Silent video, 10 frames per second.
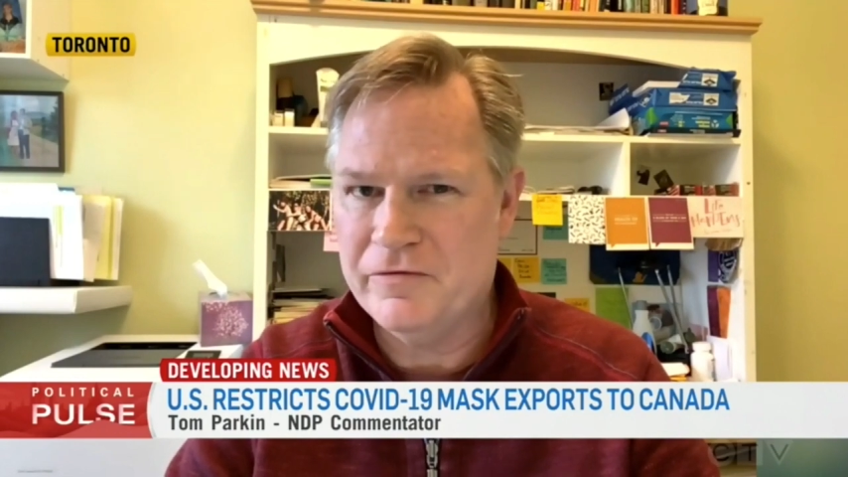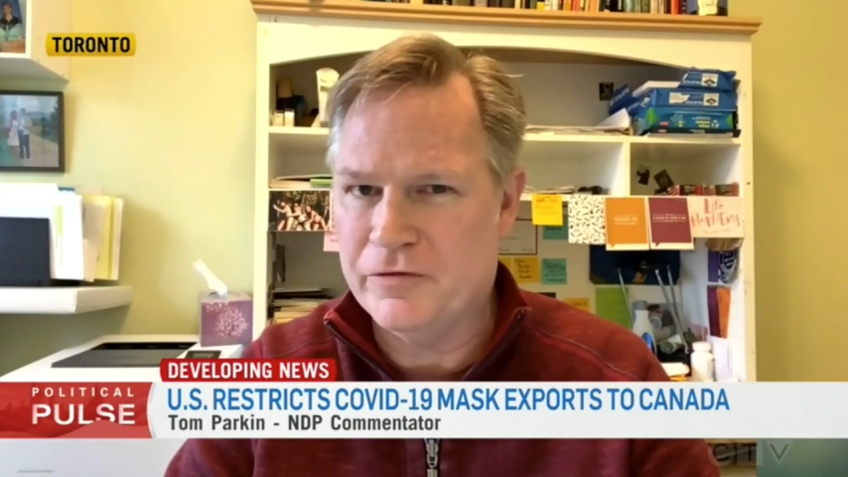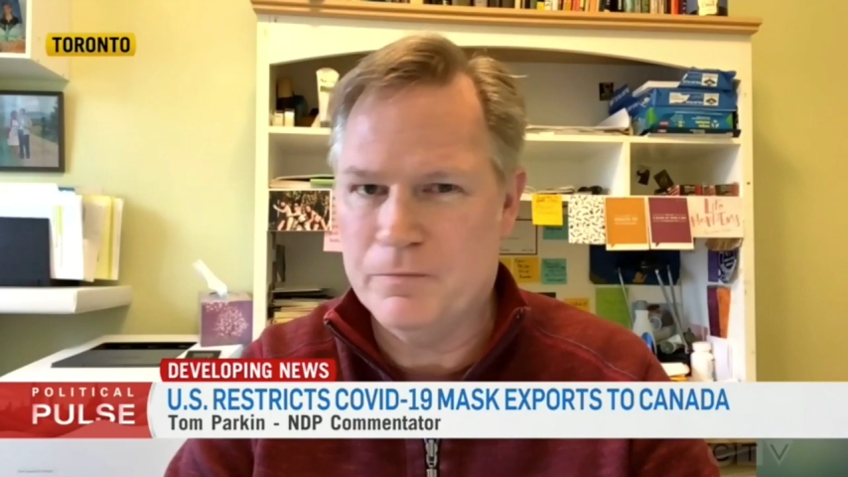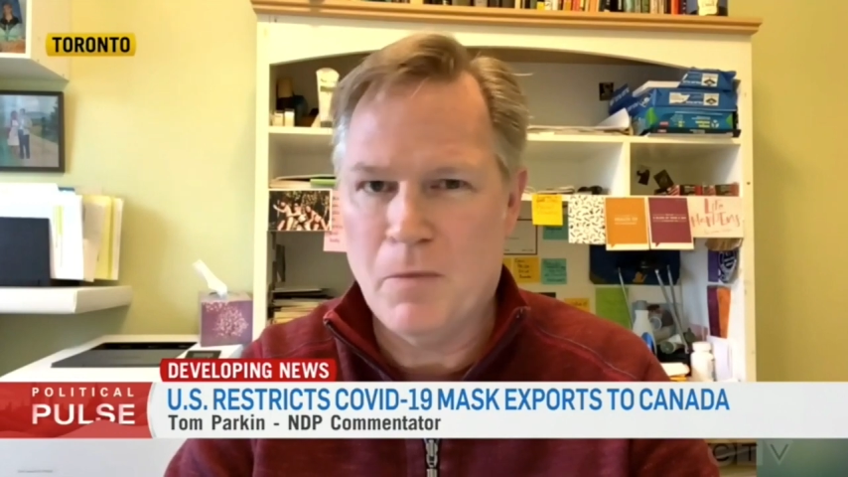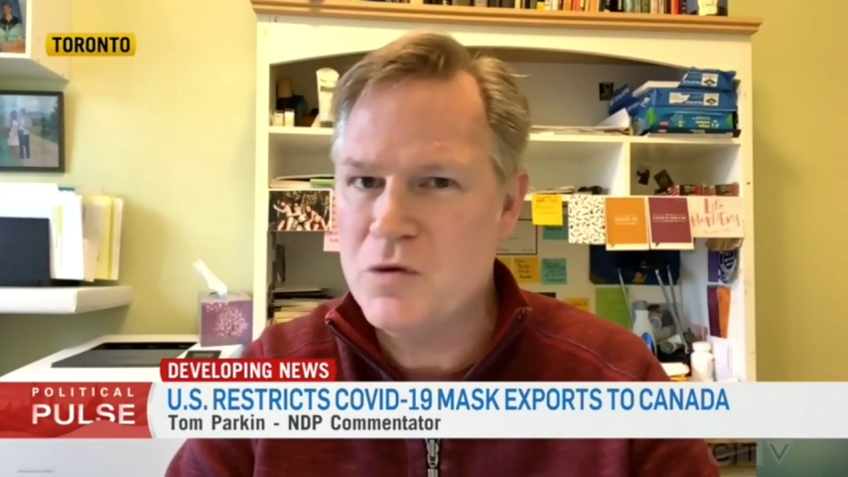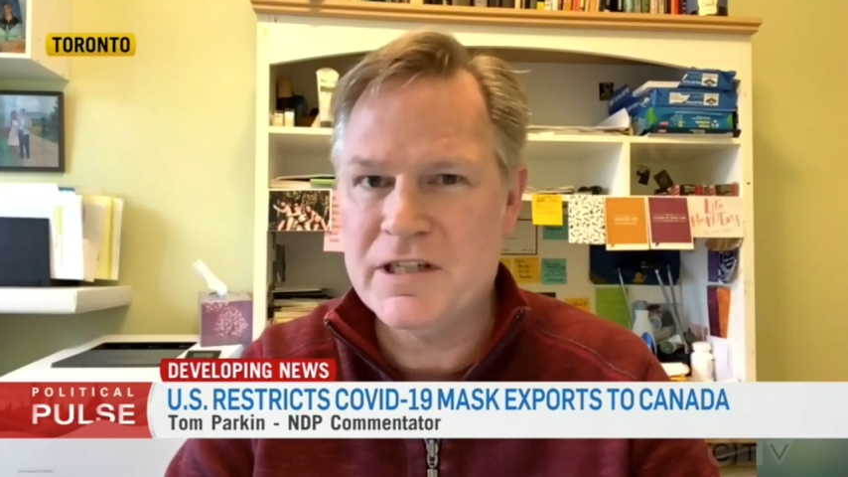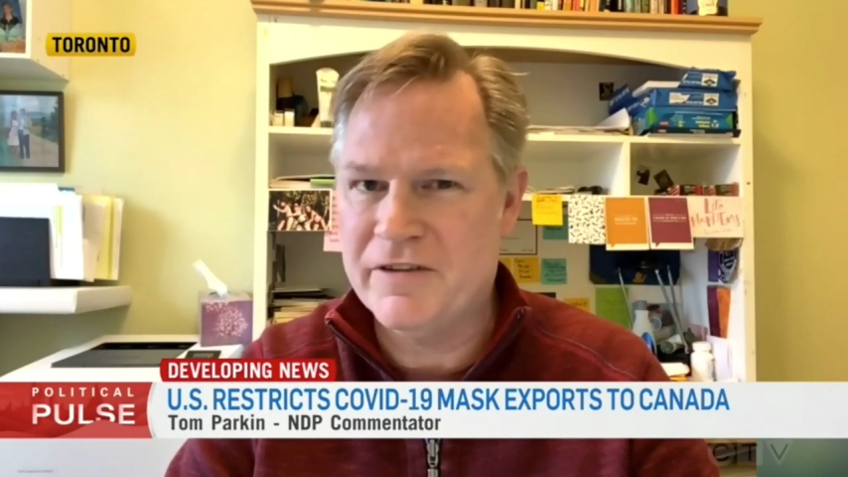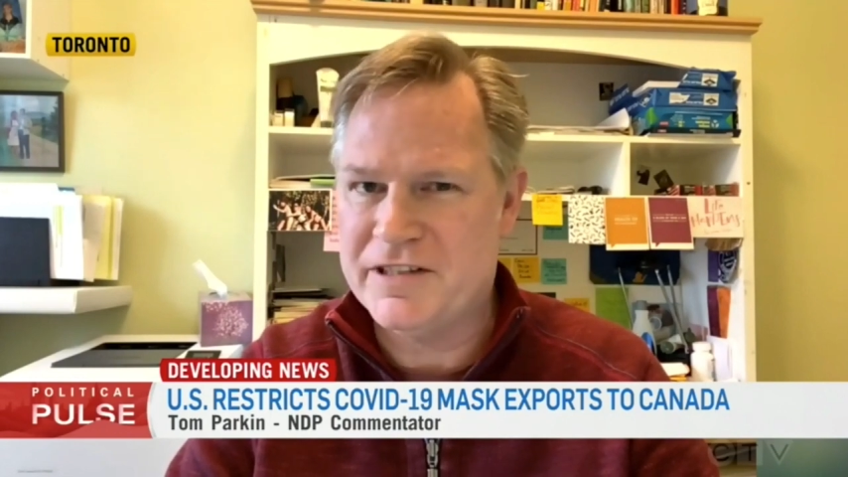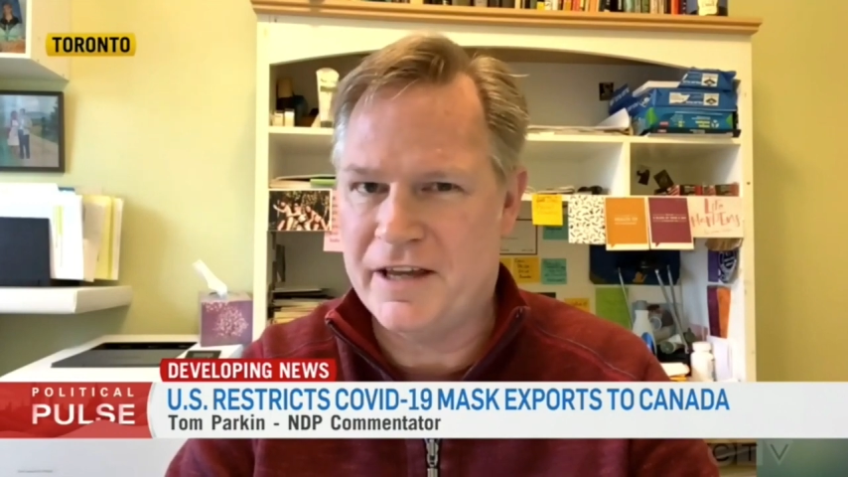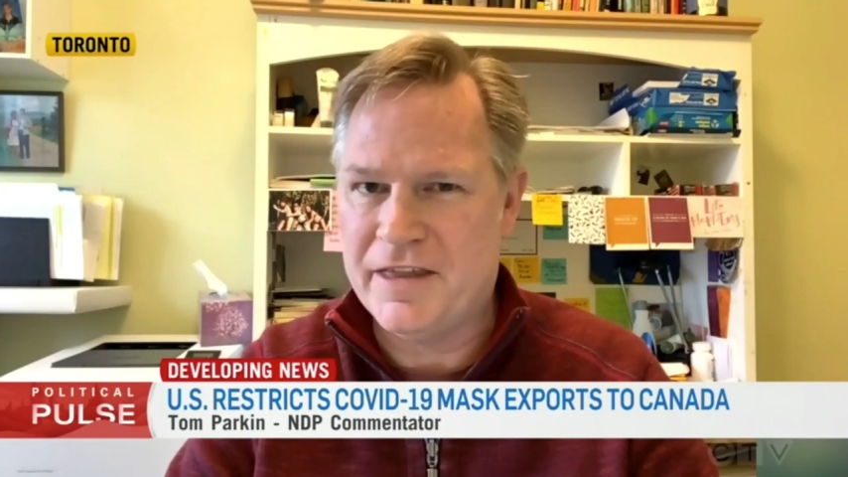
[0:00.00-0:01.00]
For most of
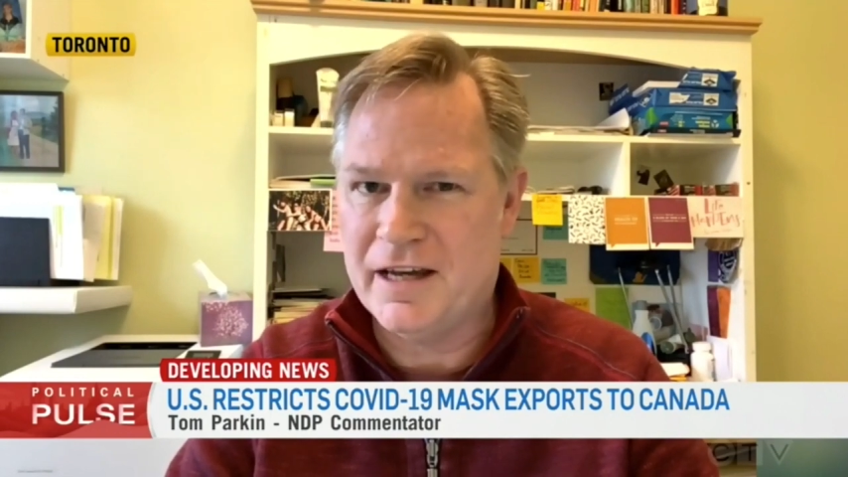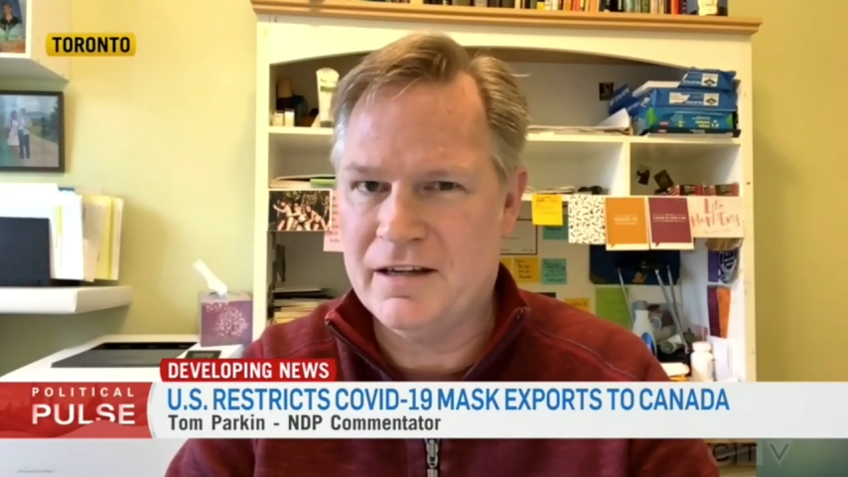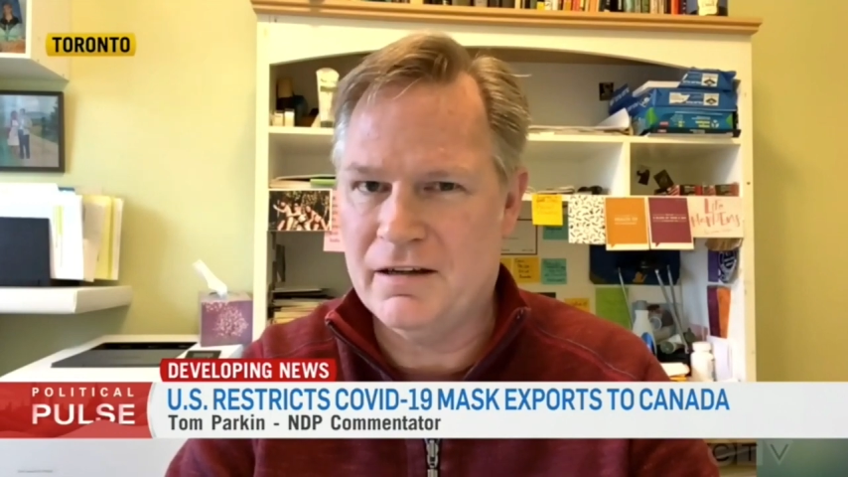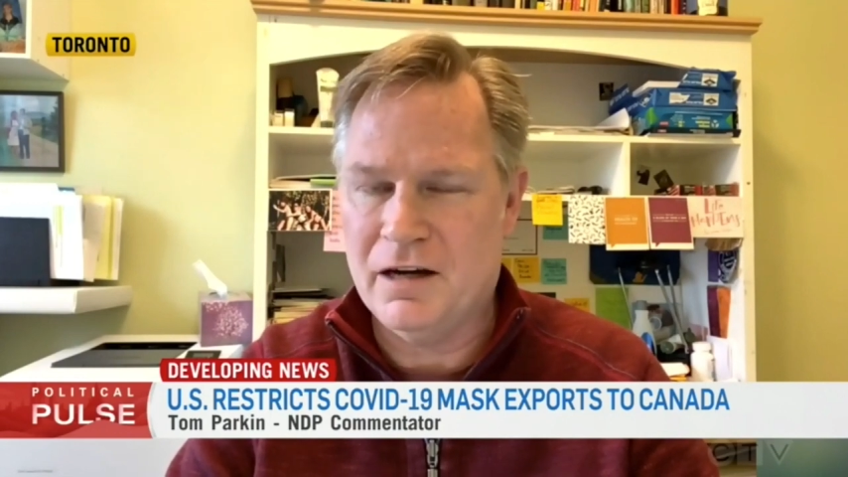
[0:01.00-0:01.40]
us, I think